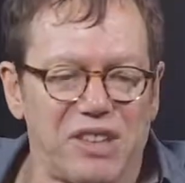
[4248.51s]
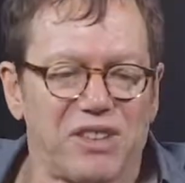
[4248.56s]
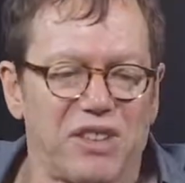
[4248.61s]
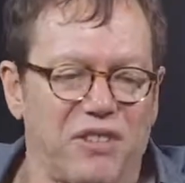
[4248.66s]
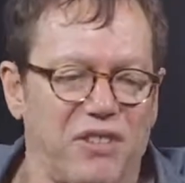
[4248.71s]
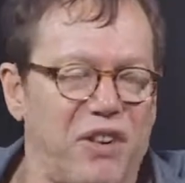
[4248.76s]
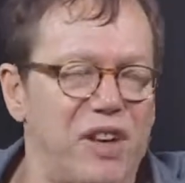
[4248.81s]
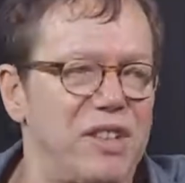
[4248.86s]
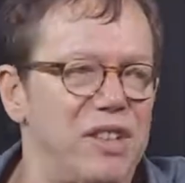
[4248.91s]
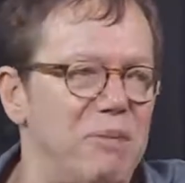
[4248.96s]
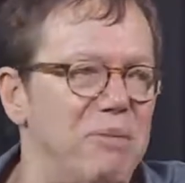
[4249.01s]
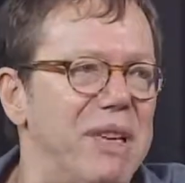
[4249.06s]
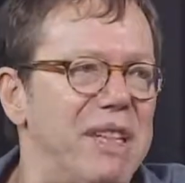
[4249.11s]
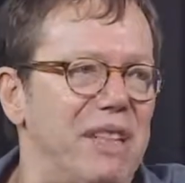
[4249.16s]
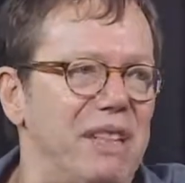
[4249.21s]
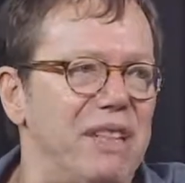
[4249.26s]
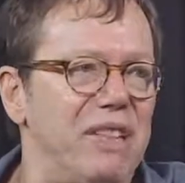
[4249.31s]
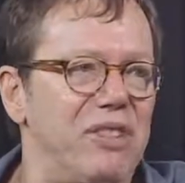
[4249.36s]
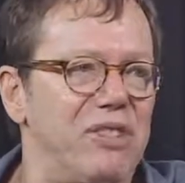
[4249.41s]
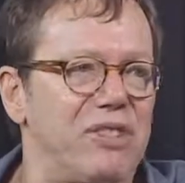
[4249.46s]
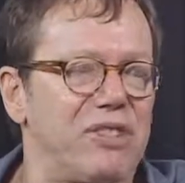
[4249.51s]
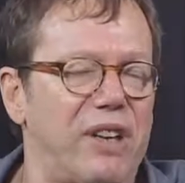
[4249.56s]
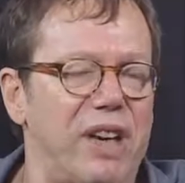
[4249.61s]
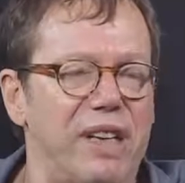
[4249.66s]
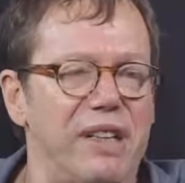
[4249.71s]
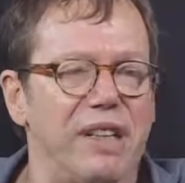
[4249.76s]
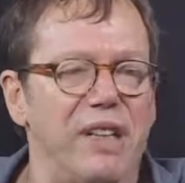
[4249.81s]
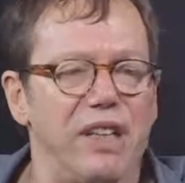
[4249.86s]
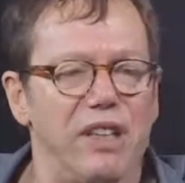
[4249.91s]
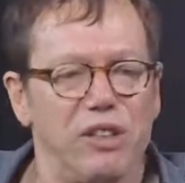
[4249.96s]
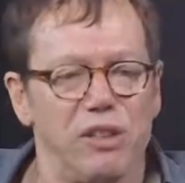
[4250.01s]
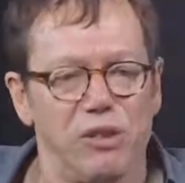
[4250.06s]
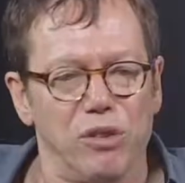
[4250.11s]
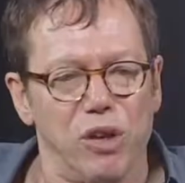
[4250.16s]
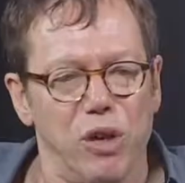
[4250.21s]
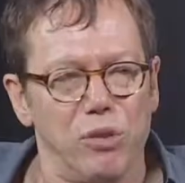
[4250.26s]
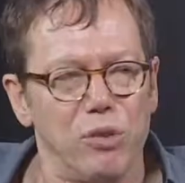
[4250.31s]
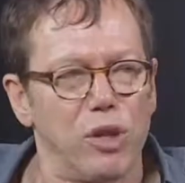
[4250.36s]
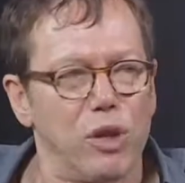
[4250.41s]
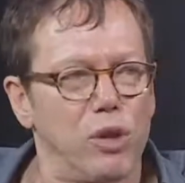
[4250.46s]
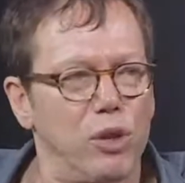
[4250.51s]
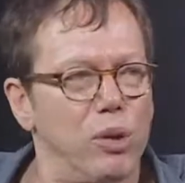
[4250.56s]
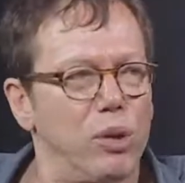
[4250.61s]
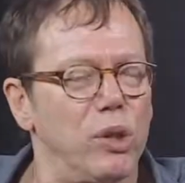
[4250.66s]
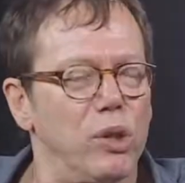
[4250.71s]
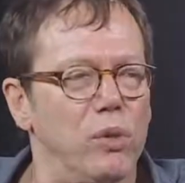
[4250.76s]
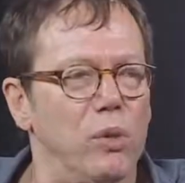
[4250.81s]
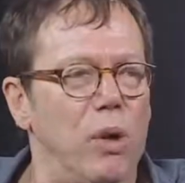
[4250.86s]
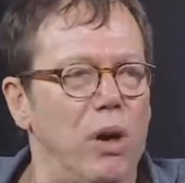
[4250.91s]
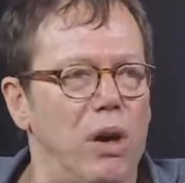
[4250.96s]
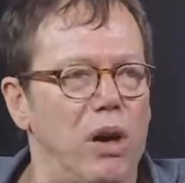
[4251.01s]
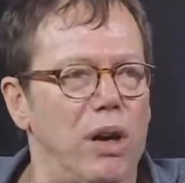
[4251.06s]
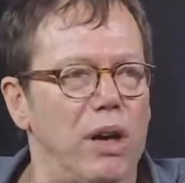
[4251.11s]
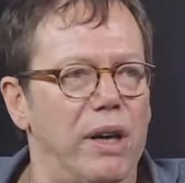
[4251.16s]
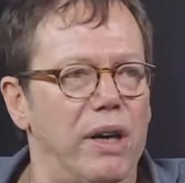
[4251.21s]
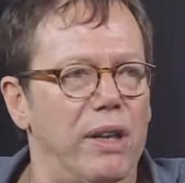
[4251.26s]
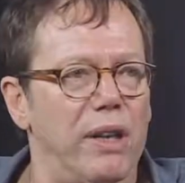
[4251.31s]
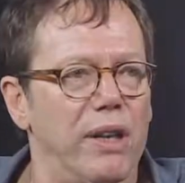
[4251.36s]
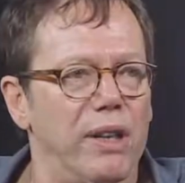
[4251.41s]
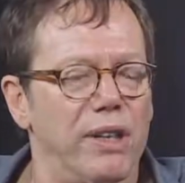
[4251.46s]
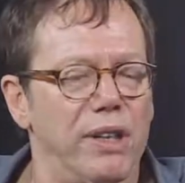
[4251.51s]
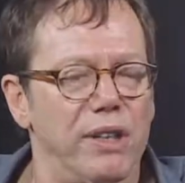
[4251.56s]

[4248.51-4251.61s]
the fundamental insight. You don't know who you are.